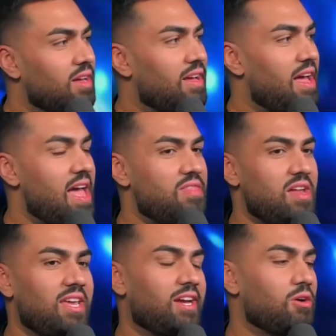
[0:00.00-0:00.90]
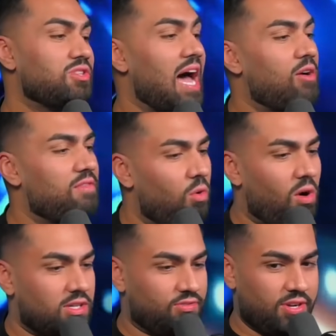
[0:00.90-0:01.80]
Right. And then he goes, I don't have a
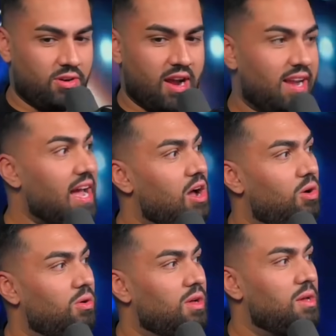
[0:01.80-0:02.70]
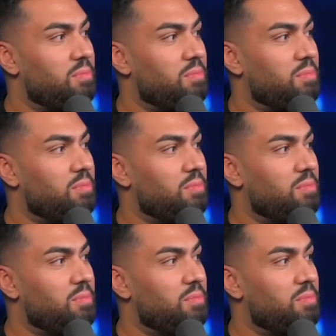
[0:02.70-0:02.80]
watch for you right now,